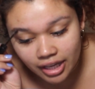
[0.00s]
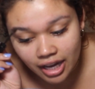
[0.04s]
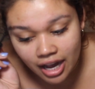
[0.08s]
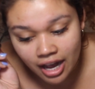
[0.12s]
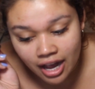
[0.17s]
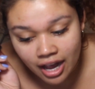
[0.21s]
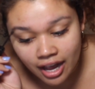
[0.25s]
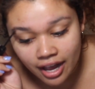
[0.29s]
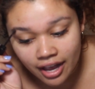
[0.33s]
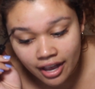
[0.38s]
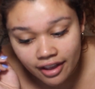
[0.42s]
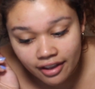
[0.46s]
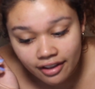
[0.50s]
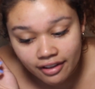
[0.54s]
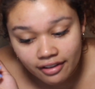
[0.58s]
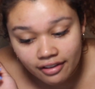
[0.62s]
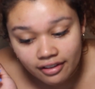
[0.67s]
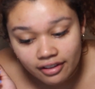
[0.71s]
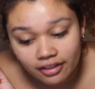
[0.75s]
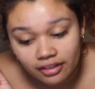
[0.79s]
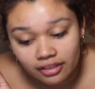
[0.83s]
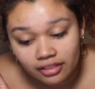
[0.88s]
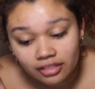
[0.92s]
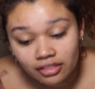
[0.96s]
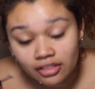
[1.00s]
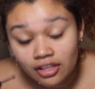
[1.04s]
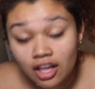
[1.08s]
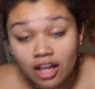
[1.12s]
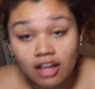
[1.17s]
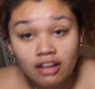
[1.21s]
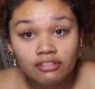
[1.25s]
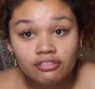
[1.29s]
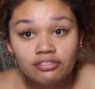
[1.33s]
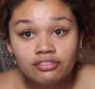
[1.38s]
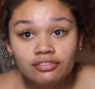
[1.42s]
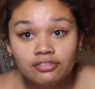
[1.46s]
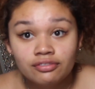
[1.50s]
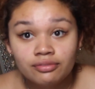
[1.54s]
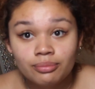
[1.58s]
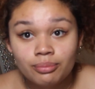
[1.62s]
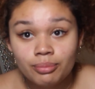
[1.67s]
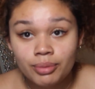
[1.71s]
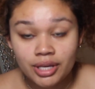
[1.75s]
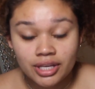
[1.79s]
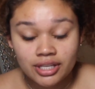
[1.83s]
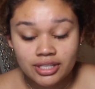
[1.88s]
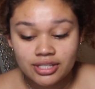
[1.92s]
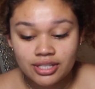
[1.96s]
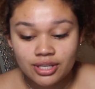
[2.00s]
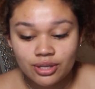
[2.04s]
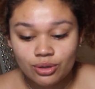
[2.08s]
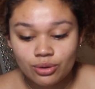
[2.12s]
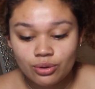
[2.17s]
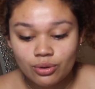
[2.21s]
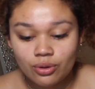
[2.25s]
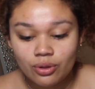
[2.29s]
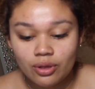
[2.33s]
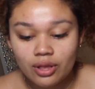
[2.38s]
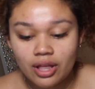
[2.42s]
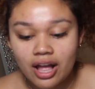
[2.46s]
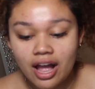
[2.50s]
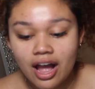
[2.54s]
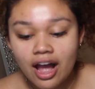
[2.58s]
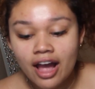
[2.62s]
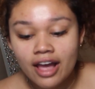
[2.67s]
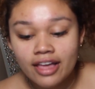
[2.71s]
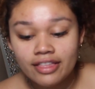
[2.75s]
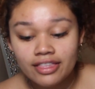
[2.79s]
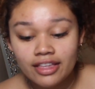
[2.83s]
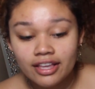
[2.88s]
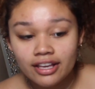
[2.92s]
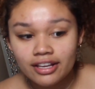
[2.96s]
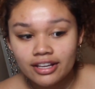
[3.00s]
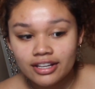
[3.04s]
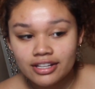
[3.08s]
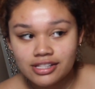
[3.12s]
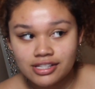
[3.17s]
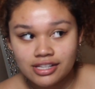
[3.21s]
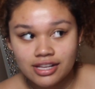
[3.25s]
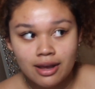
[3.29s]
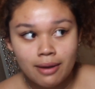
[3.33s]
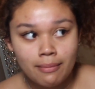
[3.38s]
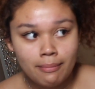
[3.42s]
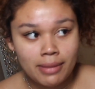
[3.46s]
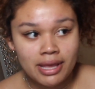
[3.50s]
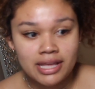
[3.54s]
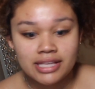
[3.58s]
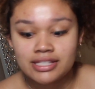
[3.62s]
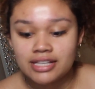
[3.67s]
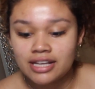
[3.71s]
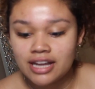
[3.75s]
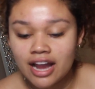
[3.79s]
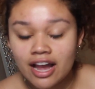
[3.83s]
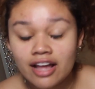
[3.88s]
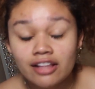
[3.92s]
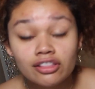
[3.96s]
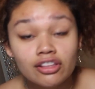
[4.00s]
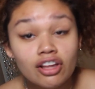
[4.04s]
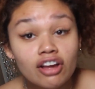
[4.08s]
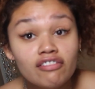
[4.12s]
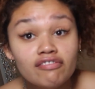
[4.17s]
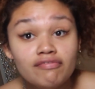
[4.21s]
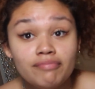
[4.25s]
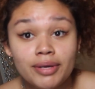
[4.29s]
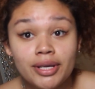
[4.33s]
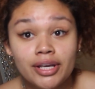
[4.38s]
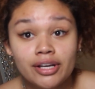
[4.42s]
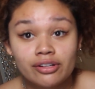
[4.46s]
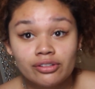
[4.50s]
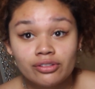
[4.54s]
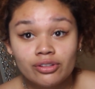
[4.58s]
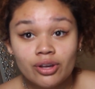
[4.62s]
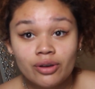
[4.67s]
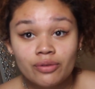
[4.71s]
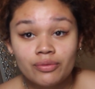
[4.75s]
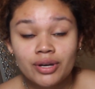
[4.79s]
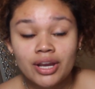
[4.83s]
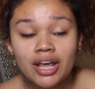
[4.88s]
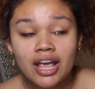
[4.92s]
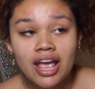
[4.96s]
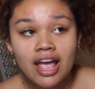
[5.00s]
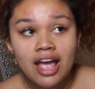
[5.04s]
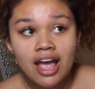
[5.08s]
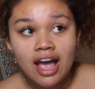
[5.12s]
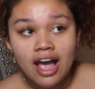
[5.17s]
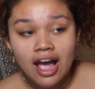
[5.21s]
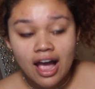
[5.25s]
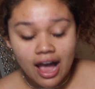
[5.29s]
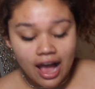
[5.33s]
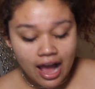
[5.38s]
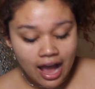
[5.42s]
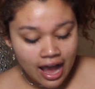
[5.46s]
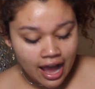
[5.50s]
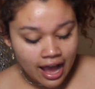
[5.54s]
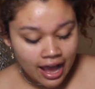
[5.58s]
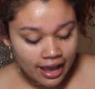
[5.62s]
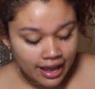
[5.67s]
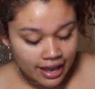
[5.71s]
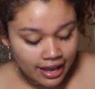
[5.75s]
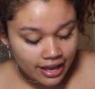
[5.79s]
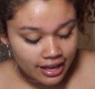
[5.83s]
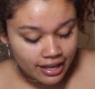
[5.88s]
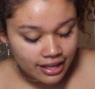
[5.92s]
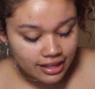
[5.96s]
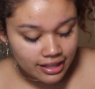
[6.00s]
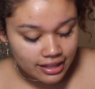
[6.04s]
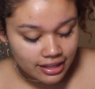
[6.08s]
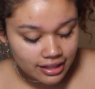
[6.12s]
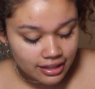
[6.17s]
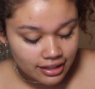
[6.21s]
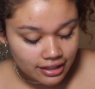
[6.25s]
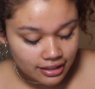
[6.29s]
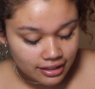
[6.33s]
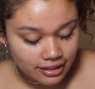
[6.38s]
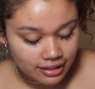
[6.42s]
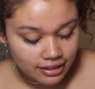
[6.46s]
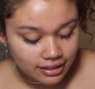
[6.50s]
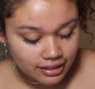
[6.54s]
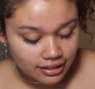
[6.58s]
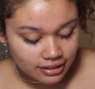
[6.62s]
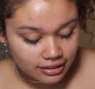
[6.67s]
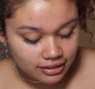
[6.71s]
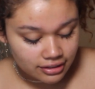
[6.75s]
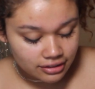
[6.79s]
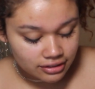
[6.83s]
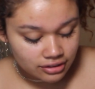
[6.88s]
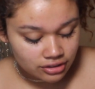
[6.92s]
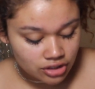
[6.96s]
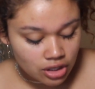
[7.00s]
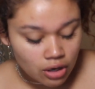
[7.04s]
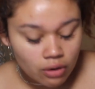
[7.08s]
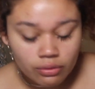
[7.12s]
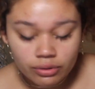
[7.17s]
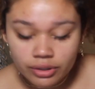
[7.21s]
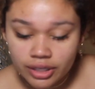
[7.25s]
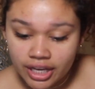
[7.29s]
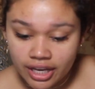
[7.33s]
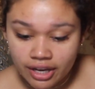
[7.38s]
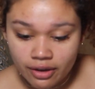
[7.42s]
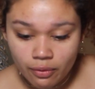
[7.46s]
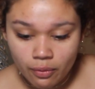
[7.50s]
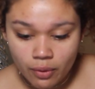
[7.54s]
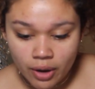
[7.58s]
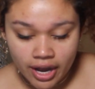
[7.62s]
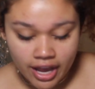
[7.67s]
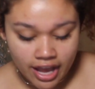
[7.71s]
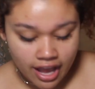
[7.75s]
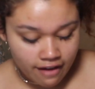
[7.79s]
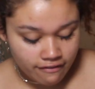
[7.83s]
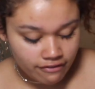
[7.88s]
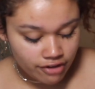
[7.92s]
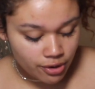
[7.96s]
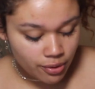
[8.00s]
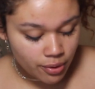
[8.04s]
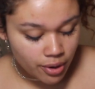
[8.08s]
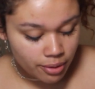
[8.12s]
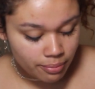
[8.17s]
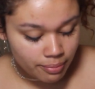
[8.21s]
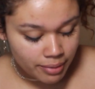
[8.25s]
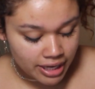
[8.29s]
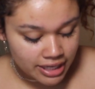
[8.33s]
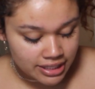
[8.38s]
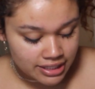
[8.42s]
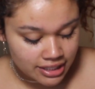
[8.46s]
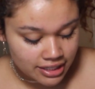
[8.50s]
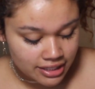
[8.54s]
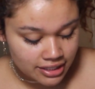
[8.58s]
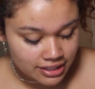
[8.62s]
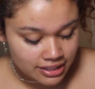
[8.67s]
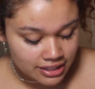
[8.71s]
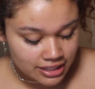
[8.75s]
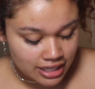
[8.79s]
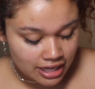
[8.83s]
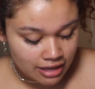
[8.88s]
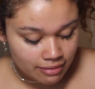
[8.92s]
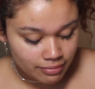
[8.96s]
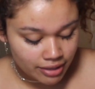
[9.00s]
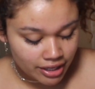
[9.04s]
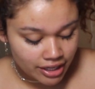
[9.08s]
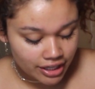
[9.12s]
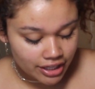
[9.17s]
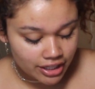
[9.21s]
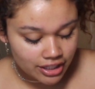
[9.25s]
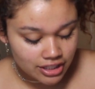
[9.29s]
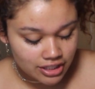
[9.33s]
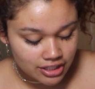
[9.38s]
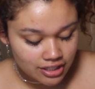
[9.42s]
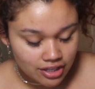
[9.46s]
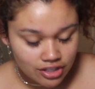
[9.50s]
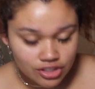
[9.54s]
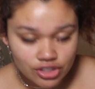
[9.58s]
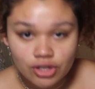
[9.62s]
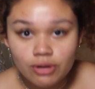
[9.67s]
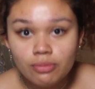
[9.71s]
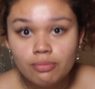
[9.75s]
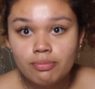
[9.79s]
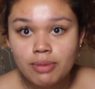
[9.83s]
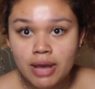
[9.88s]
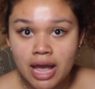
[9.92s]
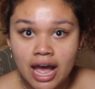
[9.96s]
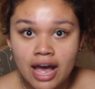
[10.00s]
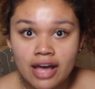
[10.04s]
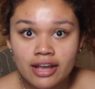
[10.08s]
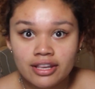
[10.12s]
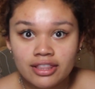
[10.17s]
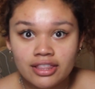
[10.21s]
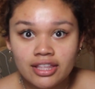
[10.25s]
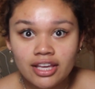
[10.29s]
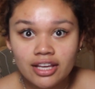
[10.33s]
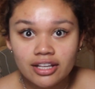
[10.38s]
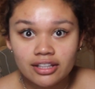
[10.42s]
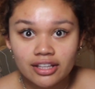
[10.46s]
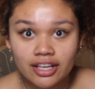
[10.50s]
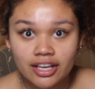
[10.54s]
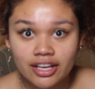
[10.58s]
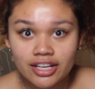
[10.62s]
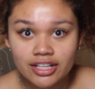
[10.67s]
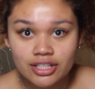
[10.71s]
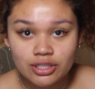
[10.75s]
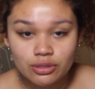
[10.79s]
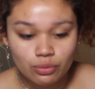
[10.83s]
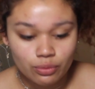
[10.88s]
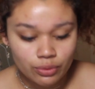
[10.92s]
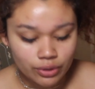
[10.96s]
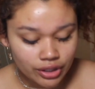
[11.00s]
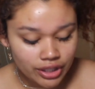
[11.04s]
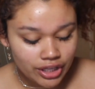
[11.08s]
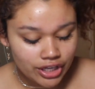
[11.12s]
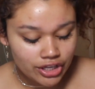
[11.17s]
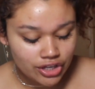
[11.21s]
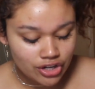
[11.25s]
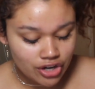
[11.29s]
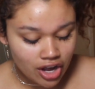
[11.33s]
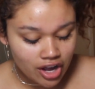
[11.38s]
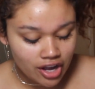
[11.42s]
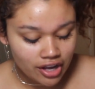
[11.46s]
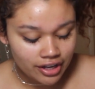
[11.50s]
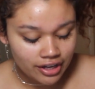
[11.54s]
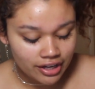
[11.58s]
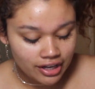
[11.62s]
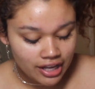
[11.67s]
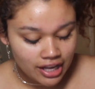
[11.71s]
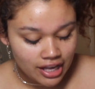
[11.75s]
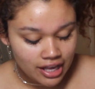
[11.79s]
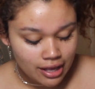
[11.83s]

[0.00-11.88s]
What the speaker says: I love being single. I think it's amazing. I love being alone. I don't get why everyone makes it seem like it's such a bad thing. Like, it's really not.